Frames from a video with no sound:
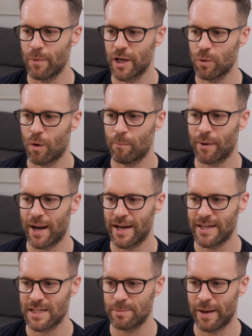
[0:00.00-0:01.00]
we're gonna want
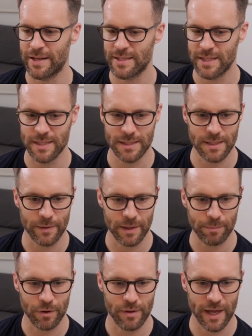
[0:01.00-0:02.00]
planned expenses, so we're
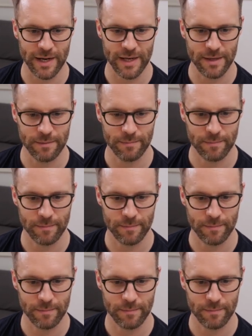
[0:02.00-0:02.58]
gonna put that in.